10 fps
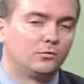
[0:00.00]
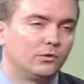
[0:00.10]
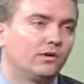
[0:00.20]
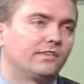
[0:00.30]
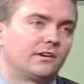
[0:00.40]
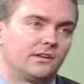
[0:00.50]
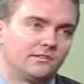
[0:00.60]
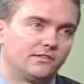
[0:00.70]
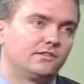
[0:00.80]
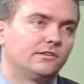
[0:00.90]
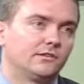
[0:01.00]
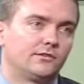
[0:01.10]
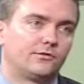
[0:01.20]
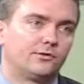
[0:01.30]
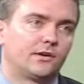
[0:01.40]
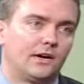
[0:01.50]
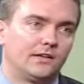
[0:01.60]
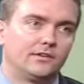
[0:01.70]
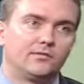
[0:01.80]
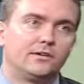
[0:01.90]
we're with our kids until they're through
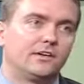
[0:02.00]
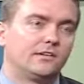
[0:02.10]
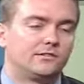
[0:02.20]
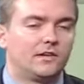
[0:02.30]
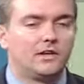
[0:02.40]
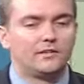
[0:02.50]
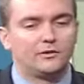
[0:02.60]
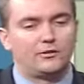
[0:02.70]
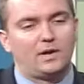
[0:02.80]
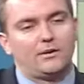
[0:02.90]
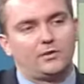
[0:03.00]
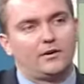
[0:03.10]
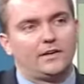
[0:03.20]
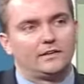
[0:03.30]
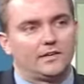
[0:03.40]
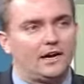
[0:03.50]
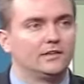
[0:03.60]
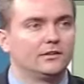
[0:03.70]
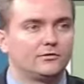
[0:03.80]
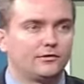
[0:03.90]
college because the dropout rate in
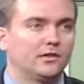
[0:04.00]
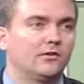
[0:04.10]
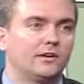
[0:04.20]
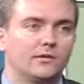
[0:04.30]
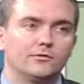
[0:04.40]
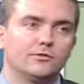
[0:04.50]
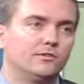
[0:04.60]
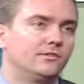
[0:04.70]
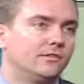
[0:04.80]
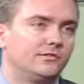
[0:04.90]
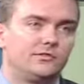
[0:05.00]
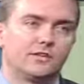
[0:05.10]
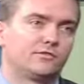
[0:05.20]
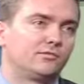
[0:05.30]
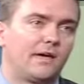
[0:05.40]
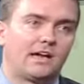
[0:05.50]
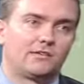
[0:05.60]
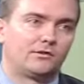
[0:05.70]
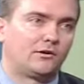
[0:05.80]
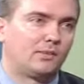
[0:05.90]
college for low income students is just as bad
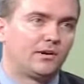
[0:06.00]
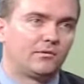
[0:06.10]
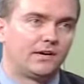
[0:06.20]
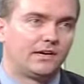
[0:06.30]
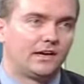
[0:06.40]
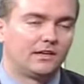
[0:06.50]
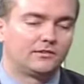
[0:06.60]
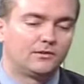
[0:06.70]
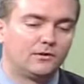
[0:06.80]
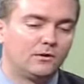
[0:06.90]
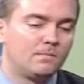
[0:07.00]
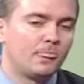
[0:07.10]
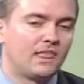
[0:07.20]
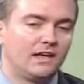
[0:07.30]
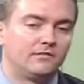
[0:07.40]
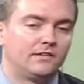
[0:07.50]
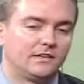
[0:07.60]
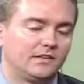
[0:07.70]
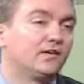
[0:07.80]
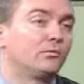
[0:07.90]
as the dropout rate in high school. And
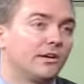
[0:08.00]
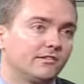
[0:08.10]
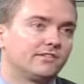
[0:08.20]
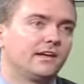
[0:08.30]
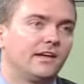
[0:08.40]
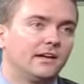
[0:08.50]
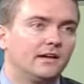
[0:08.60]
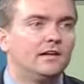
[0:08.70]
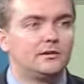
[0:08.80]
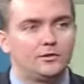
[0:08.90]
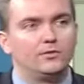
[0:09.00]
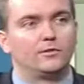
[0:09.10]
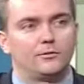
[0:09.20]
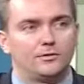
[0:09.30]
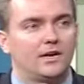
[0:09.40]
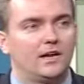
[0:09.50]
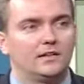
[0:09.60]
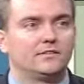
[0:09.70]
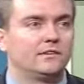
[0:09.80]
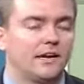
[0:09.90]
in KIPP, we have a saying to and through
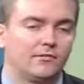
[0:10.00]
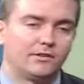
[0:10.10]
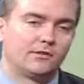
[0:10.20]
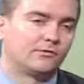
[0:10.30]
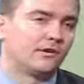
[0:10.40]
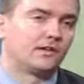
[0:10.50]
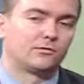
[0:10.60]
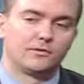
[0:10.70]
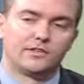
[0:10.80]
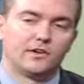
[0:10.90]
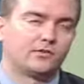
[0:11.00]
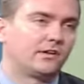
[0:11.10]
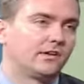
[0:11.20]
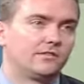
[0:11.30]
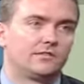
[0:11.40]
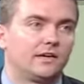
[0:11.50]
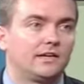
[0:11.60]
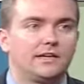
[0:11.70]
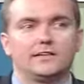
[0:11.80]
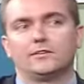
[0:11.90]
college. And everything for us, when we talk to our kids, it's not
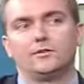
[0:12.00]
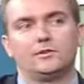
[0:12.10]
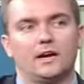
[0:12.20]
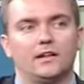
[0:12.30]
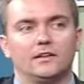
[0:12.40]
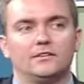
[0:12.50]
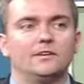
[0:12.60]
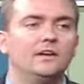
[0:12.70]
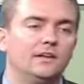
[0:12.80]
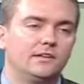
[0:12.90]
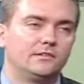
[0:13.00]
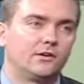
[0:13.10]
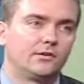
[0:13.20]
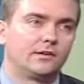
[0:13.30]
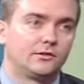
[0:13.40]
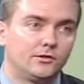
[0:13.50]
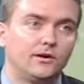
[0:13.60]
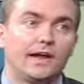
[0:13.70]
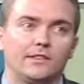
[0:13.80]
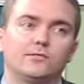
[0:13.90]
getting to college, it's going to
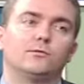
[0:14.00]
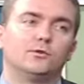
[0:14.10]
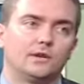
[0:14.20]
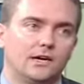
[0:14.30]
and through